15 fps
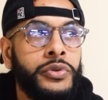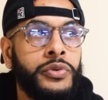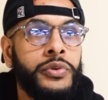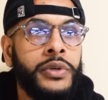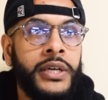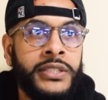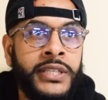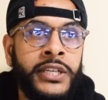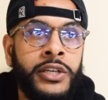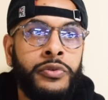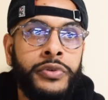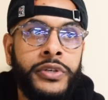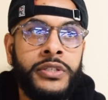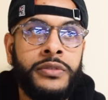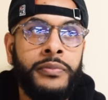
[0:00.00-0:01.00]
to has
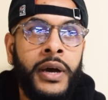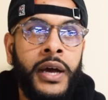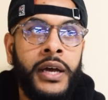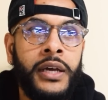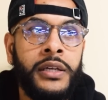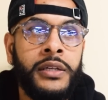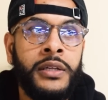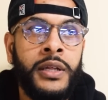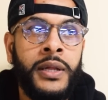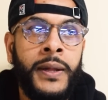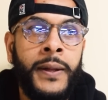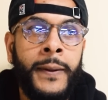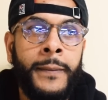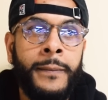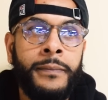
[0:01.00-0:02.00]
increased my
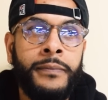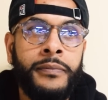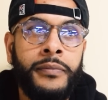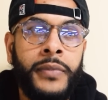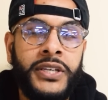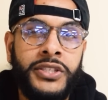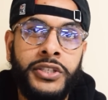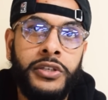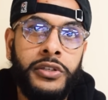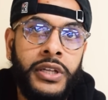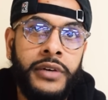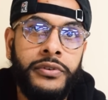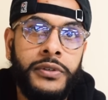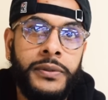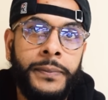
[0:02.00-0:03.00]
skill
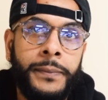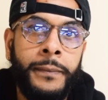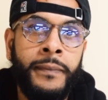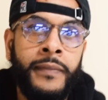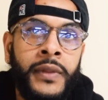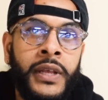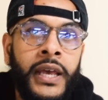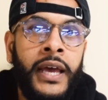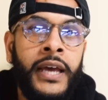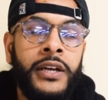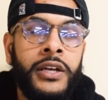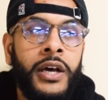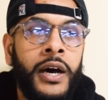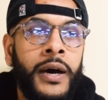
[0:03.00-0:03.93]
level, and